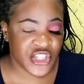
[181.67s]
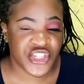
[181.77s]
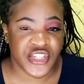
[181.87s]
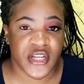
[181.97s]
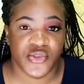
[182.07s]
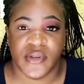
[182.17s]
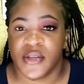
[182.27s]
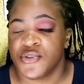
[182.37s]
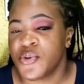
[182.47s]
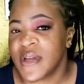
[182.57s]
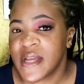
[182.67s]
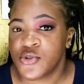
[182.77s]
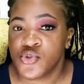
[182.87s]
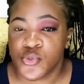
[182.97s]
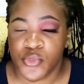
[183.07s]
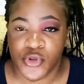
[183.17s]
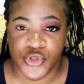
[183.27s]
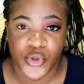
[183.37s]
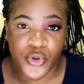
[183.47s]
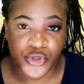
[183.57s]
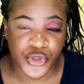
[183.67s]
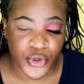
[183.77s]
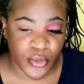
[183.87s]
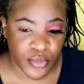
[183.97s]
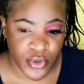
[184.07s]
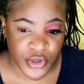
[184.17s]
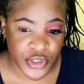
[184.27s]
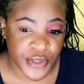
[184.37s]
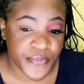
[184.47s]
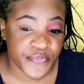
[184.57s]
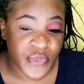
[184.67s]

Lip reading: this shade so that you don't get too much on your brush.